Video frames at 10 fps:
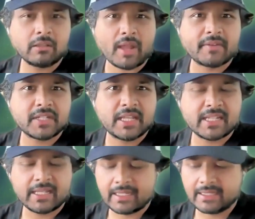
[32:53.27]
That makes a lot
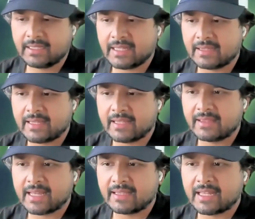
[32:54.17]
of sense. I think
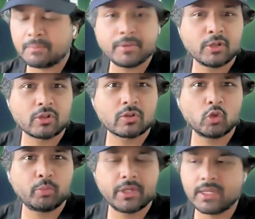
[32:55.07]
that
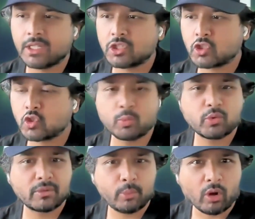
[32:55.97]
peer group is
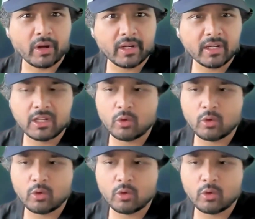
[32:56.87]
super important.